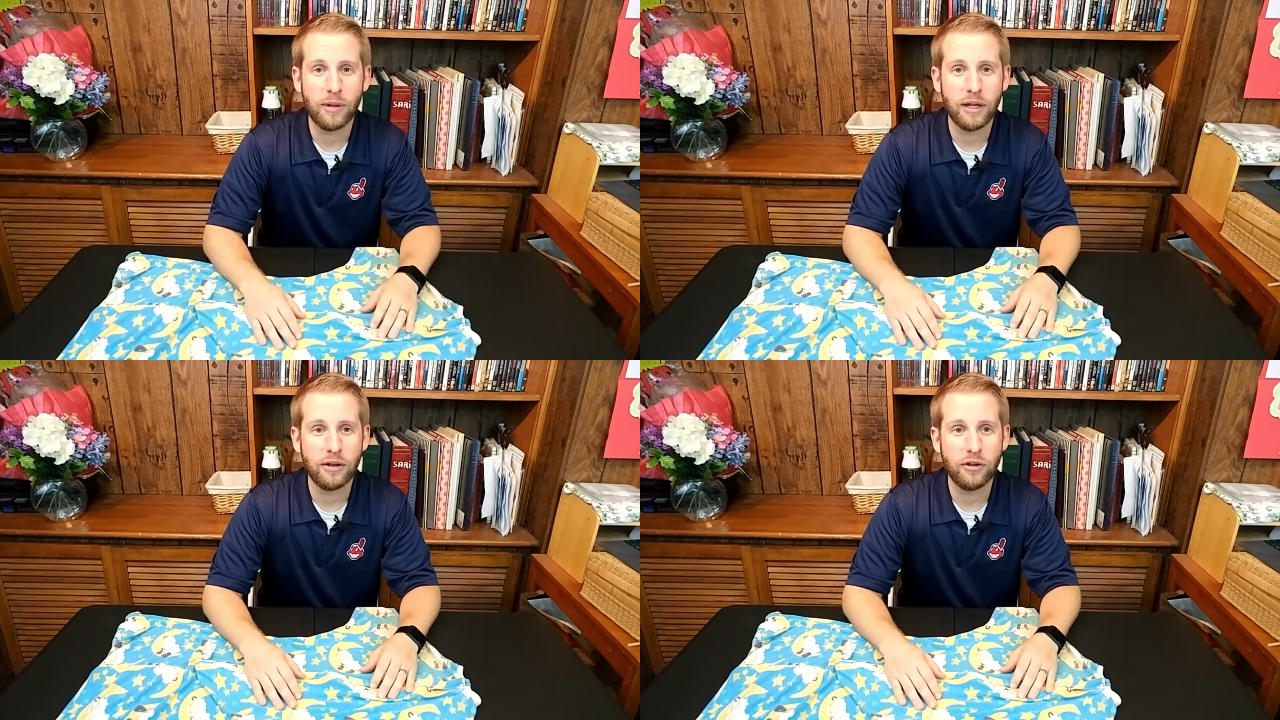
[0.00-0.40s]

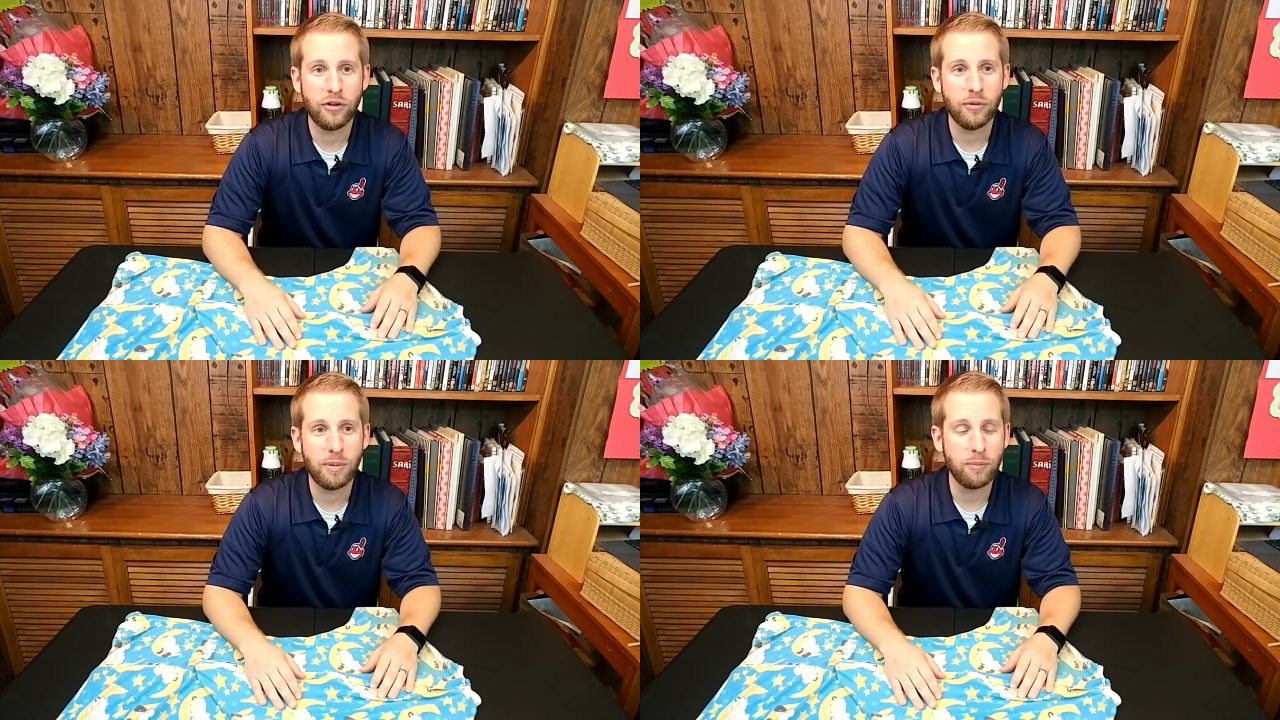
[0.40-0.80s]
And
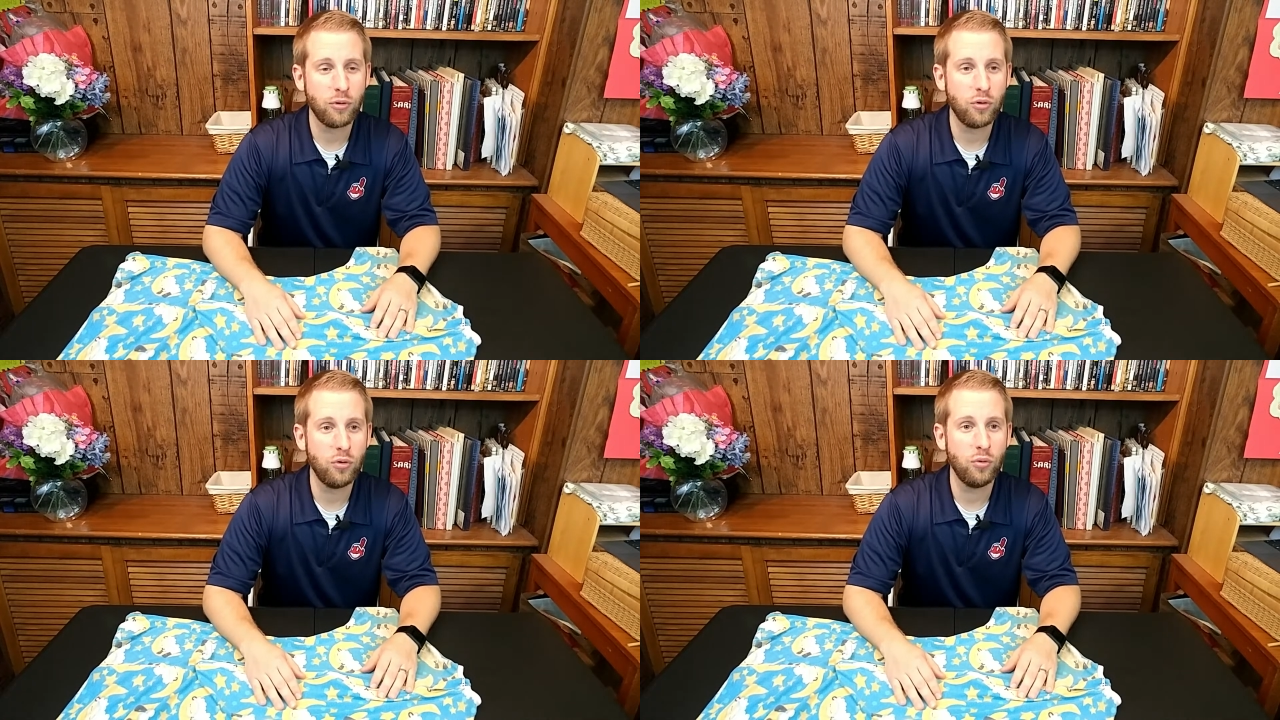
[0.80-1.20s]
to
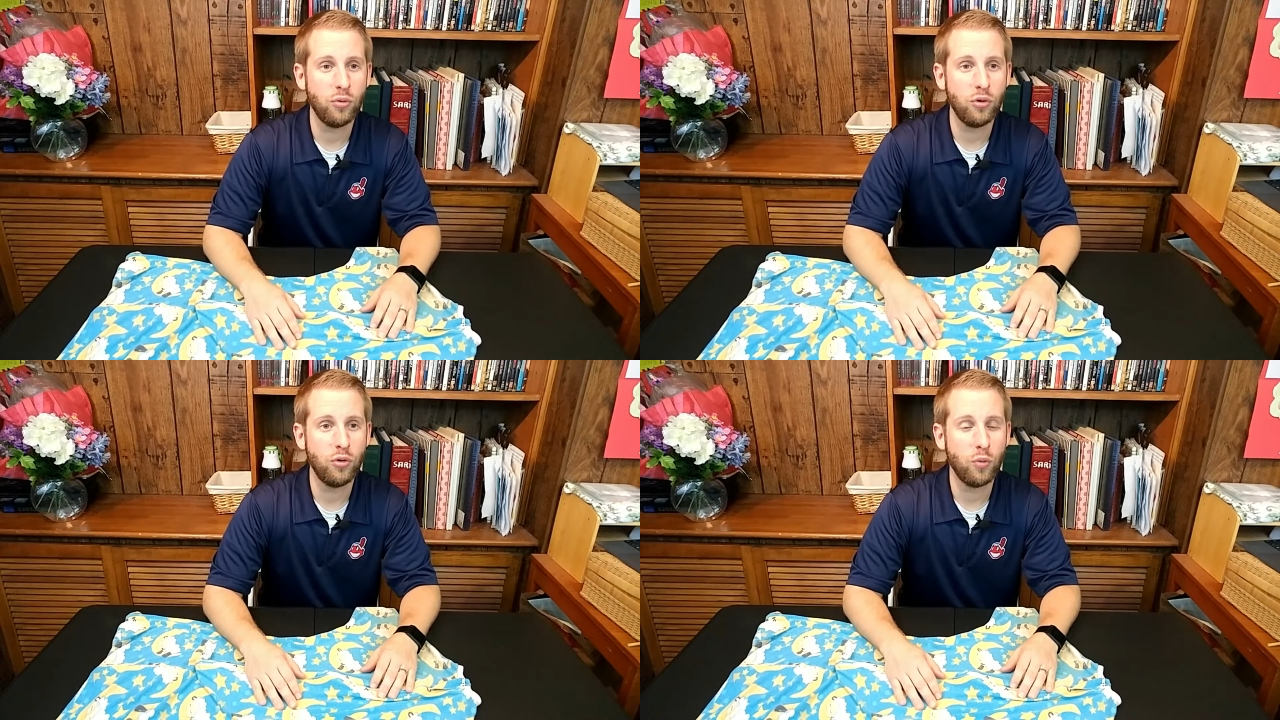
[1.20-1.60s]
people who
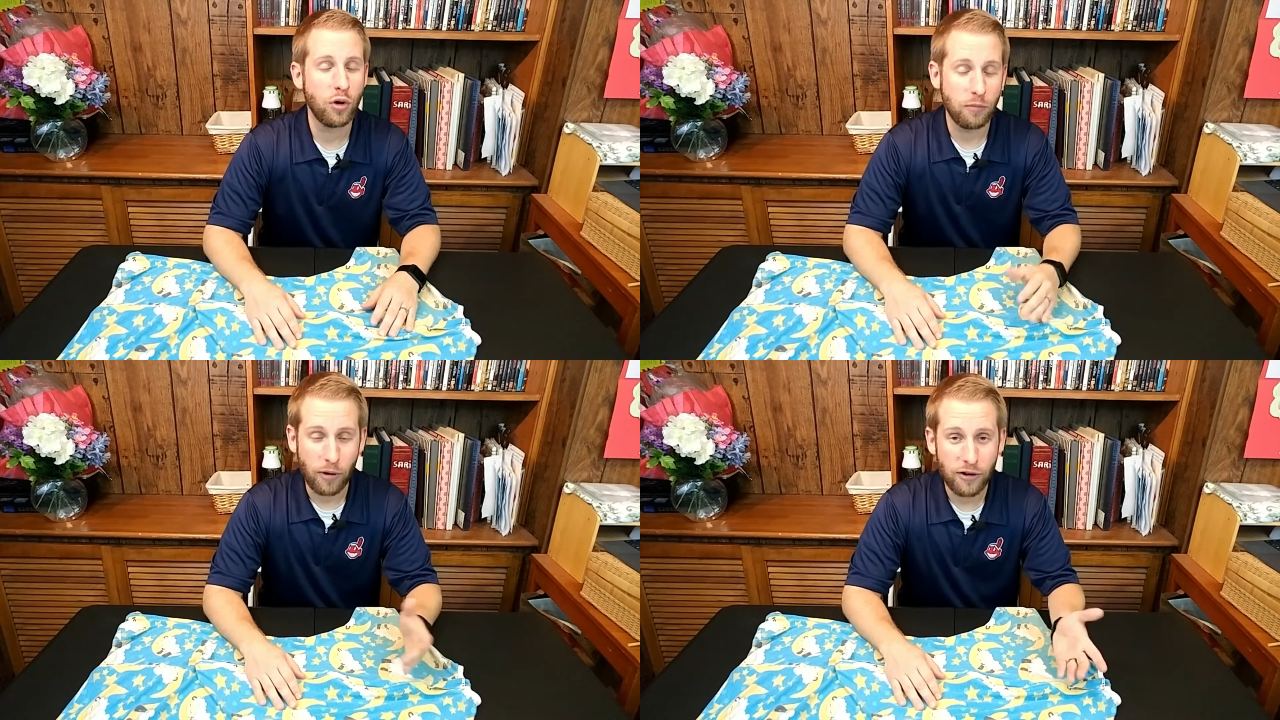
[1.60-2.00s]

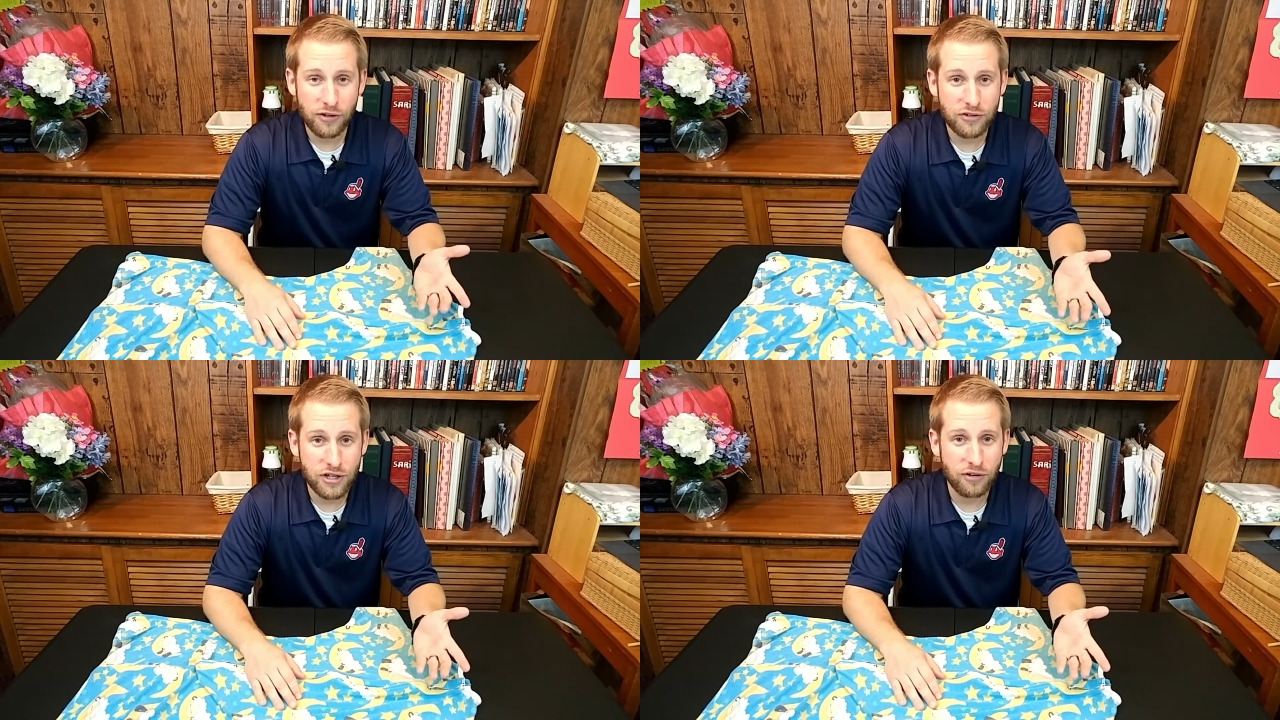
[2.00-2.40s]
weren't part of
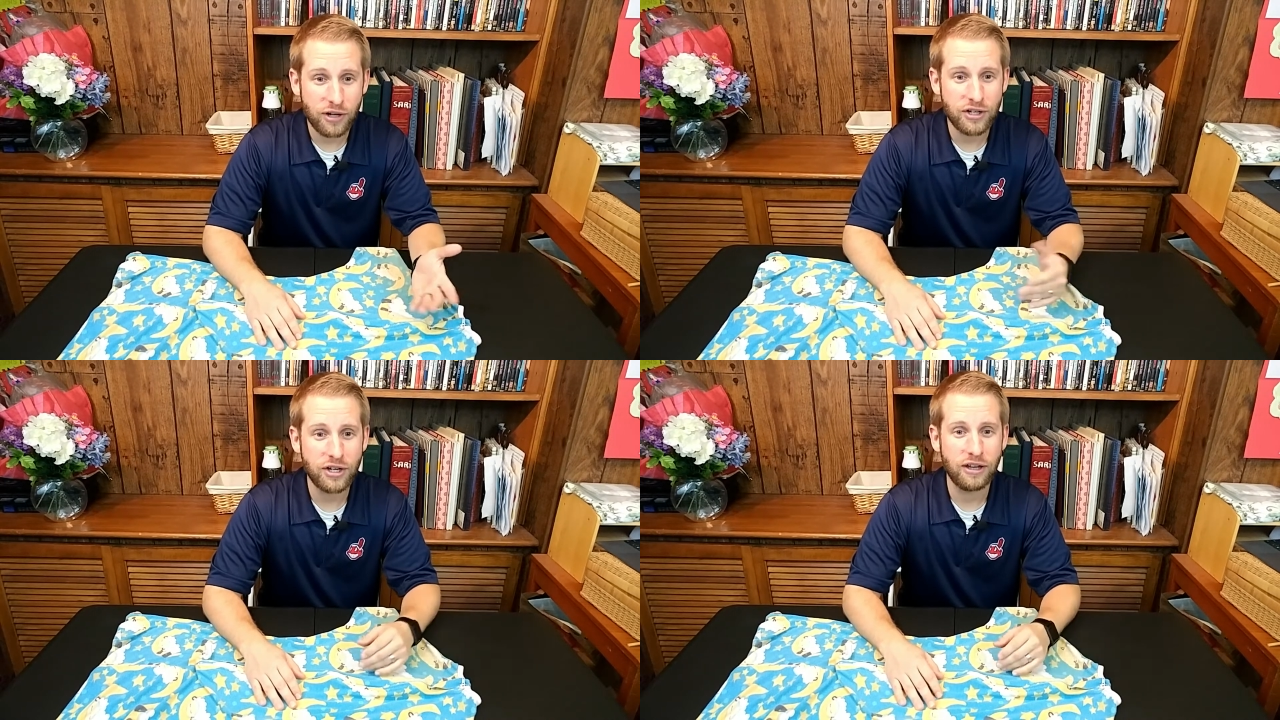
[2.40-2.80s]
this
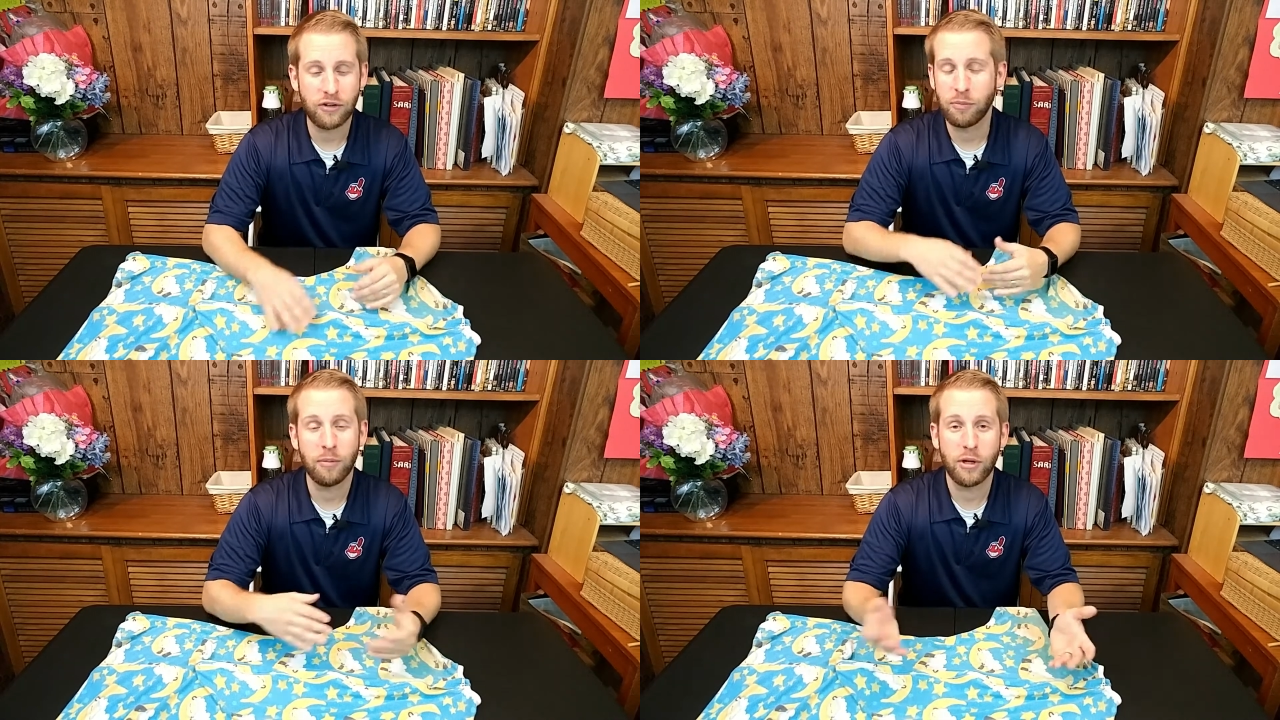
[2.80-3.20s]
generation,
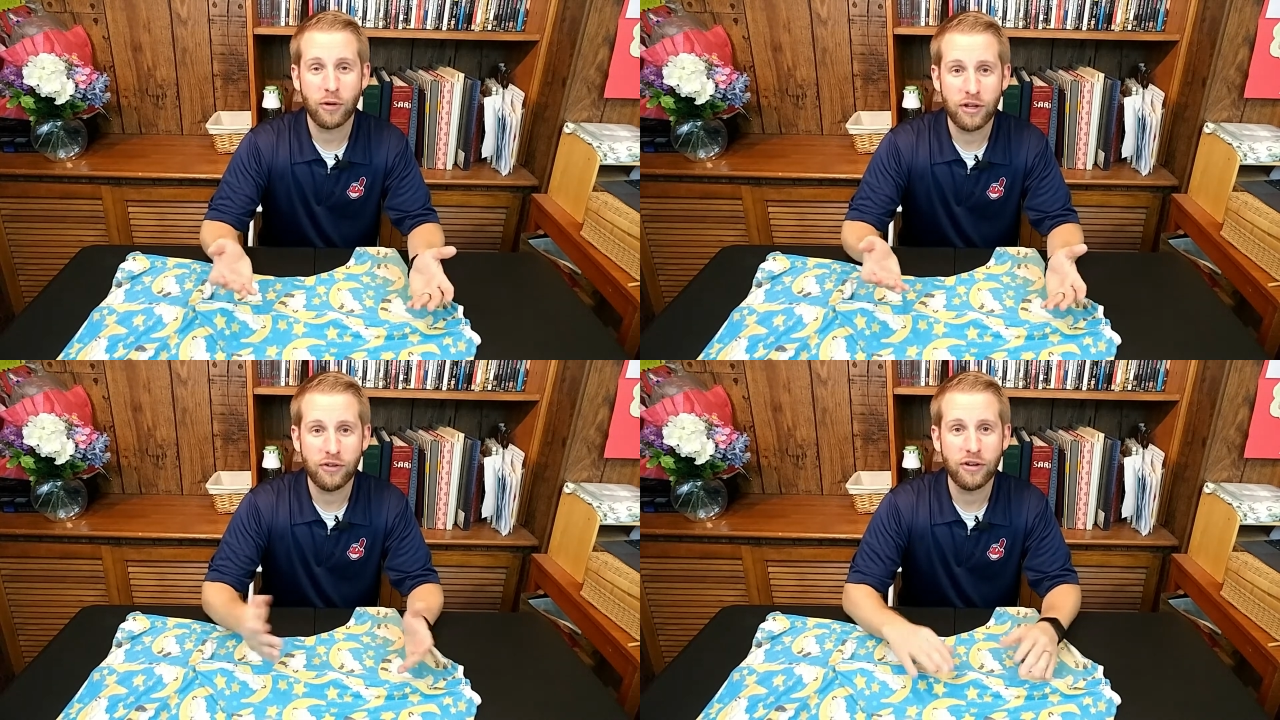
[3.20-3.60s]
that's probably
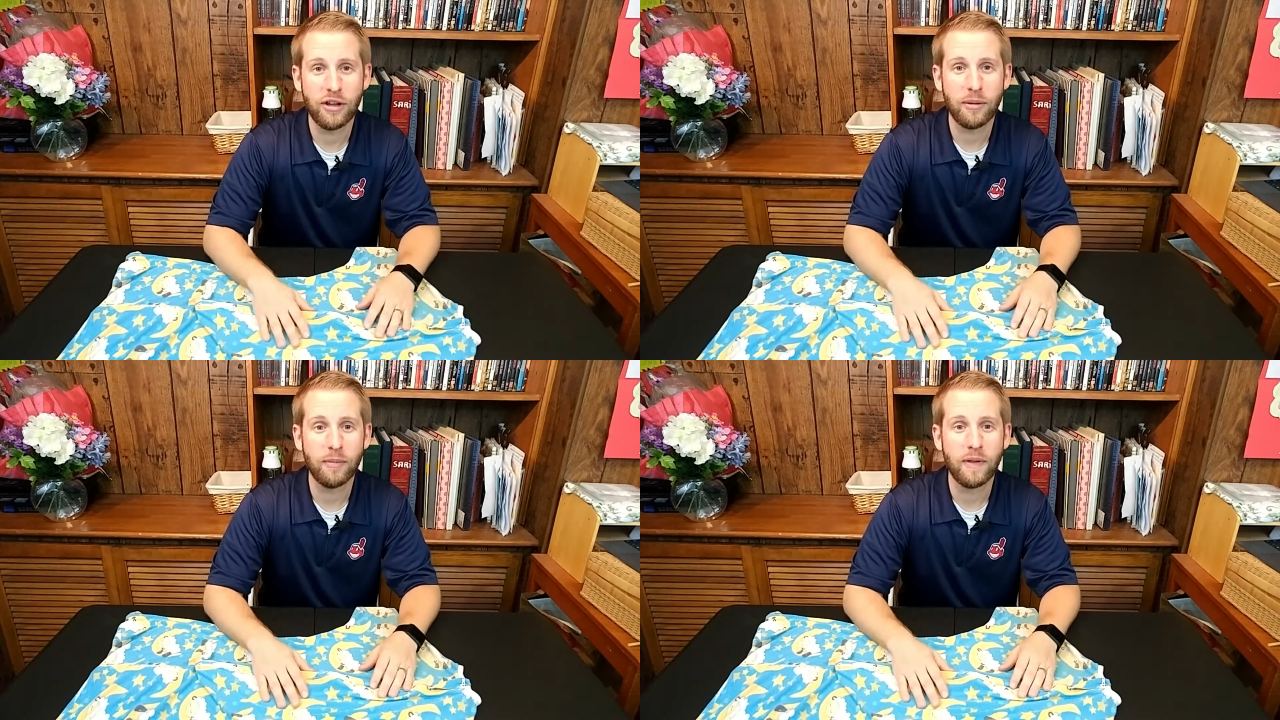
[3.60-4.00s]
crazy to
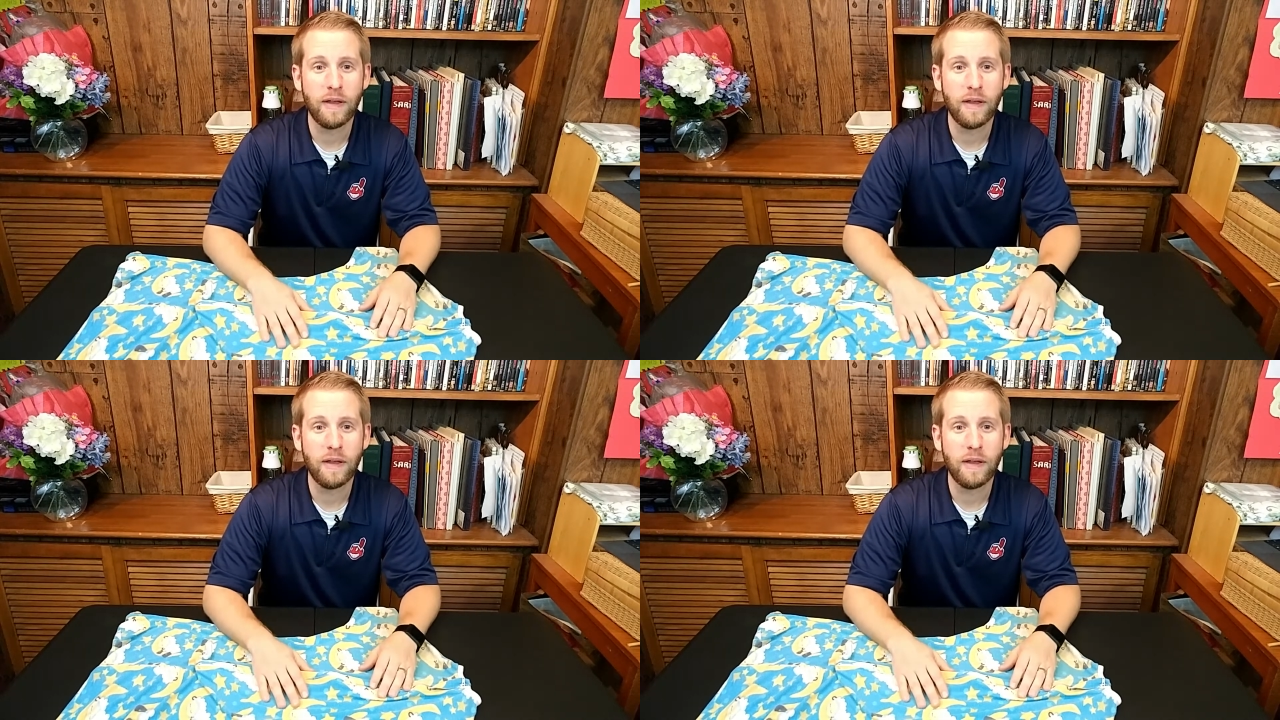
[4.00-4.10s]
them.